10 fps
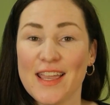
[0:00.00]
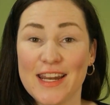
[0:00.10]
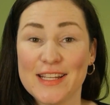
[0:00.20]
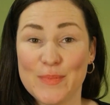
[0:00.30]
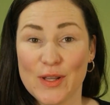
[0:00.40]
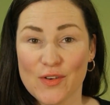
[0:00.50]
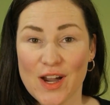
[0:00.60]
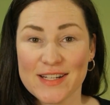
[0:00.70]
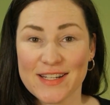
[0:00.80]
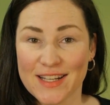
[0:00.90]
It has been
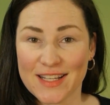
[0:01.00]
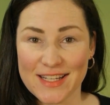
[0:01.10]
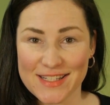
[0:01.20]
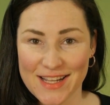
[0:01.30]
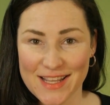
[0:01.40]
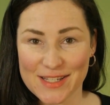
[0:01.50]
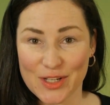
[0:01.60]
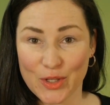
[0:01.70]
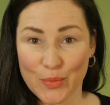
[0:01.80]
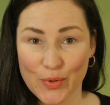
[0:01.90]
granted
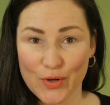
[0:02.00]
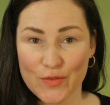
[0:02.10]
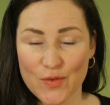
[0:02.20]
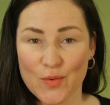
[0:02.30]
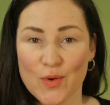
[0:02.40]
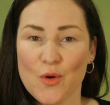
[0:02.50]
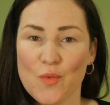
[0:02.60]
ecclesiastical approval